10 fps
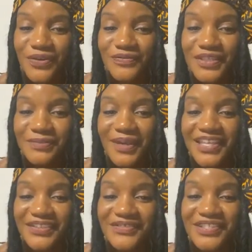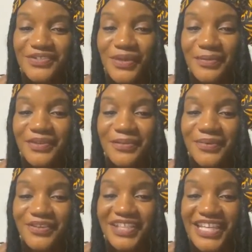if anybody else is dropping their
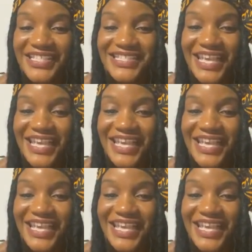birthdays.